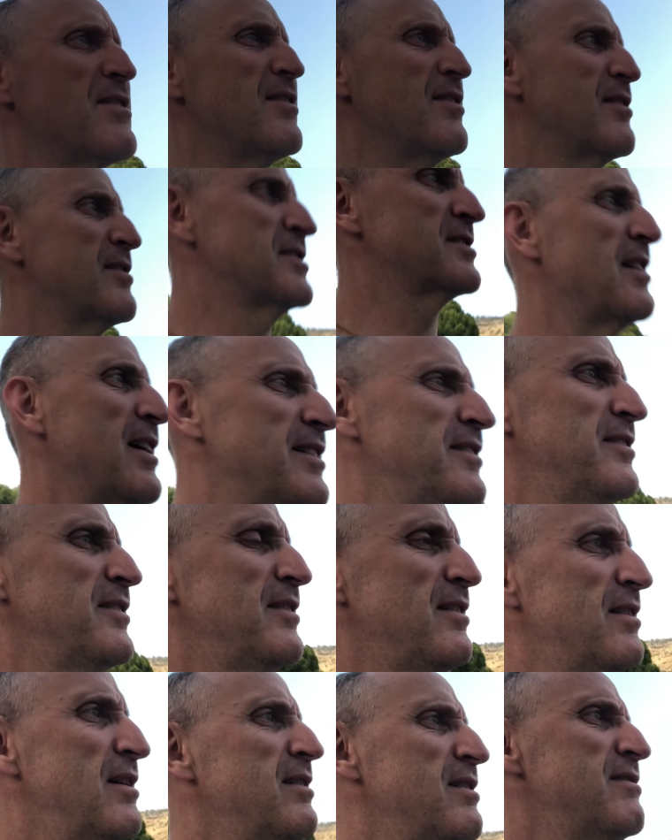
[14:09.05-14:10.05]
said I could stay in
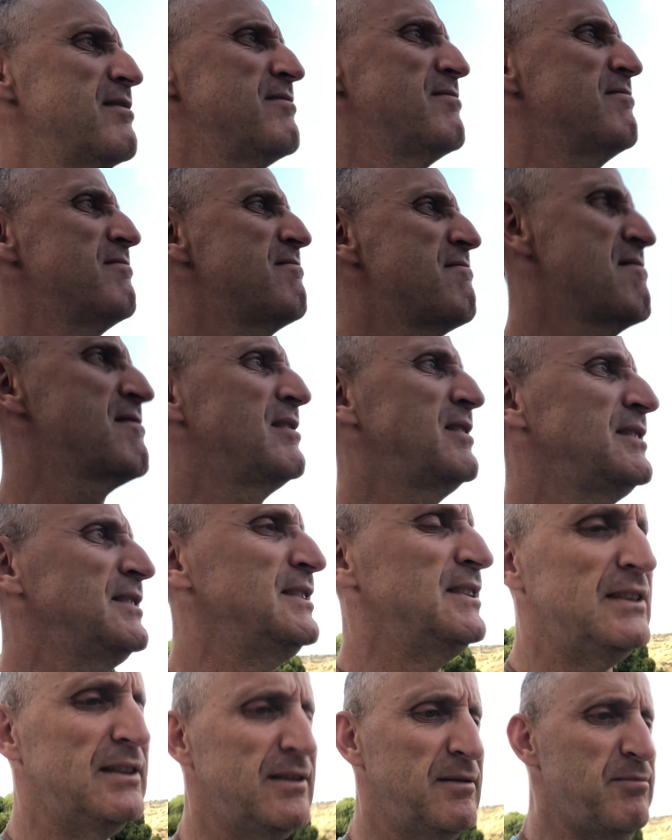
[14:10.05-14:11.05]
the uh,
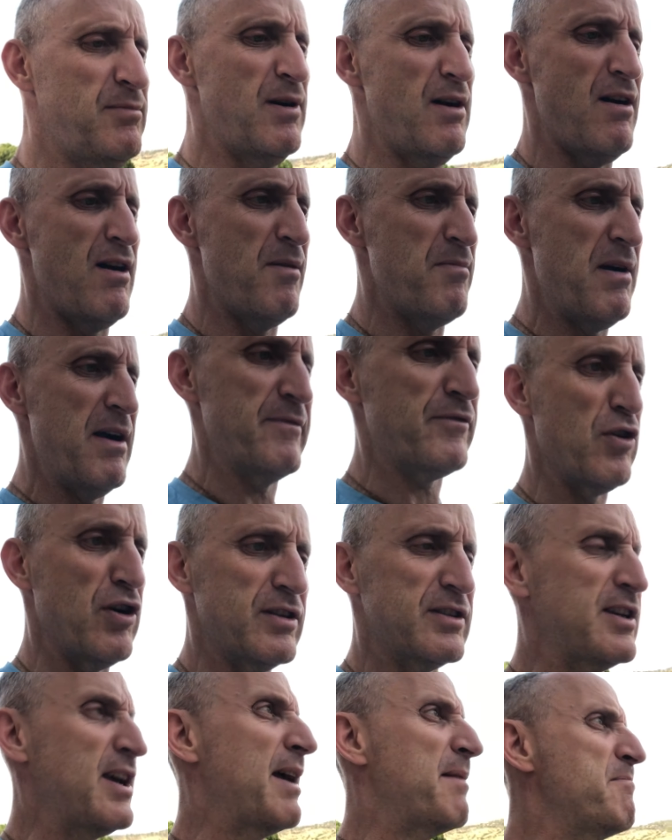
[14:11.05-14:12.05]
but um, I've
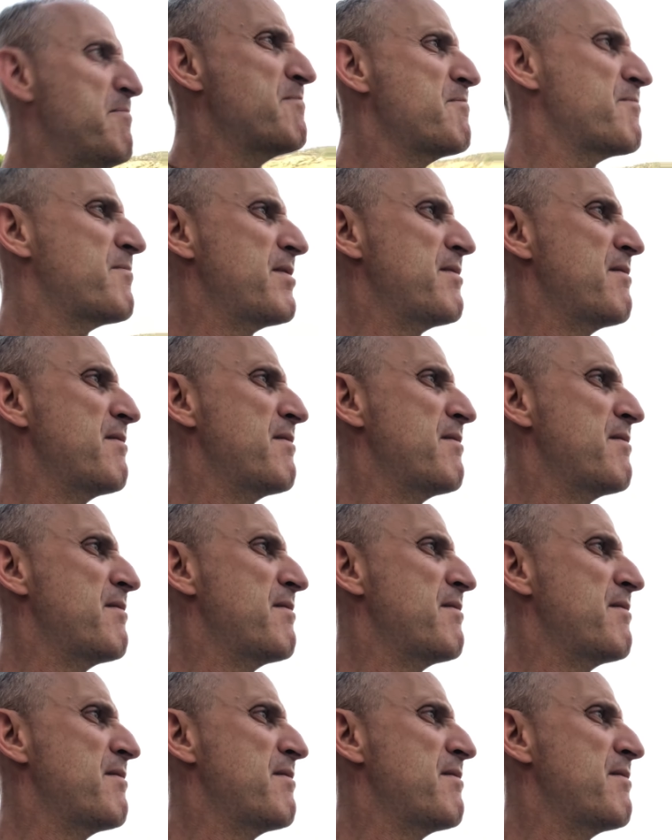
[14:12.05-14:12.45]
got a tent. In